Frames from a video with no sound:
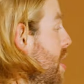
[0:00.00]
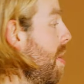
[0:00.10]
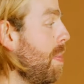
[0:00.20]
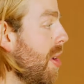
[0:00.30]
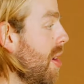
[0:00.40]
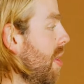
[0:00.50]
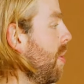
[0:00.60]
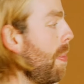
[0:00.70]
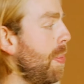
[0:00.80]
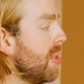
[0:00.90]
it and then put in
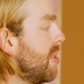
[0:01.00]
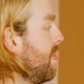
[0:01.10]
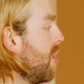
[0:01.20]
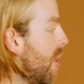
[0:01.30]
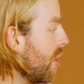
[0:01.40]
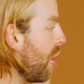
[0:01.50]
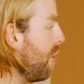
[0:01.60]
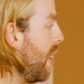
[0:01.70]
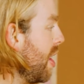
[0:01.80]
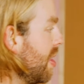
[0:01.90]
like put some
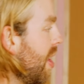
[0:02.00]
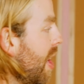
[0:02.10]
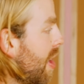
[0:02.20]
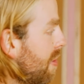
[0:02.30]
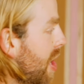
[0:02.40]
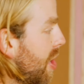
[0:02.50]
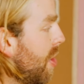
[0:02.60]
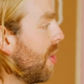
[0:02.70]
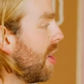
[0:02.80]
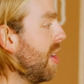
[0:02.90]
Unico red in there,
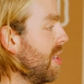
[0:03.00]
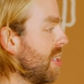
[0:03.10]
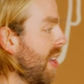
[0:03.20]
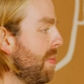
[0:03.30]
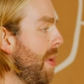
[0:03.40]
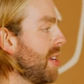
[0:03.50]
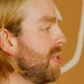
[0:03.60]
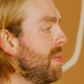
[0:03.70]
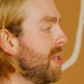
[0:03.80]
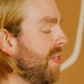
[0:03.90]
recork it, and just give it back
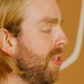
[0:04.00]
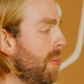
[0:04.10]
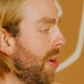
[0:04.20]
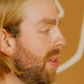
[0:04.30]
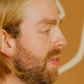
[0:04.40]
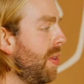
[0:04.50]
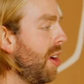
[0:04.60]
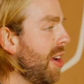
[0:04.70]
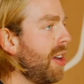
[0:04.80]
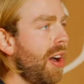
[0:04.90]
to him as a full bottle of
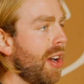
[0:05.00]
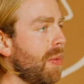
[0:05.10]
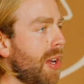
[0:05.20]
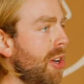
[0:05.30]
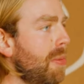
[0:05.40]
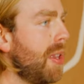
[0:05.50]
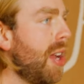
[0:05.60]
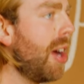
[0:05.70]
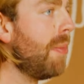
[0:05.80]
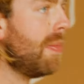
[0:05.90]
wine, I reckon we can open
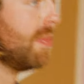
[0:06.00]
that up.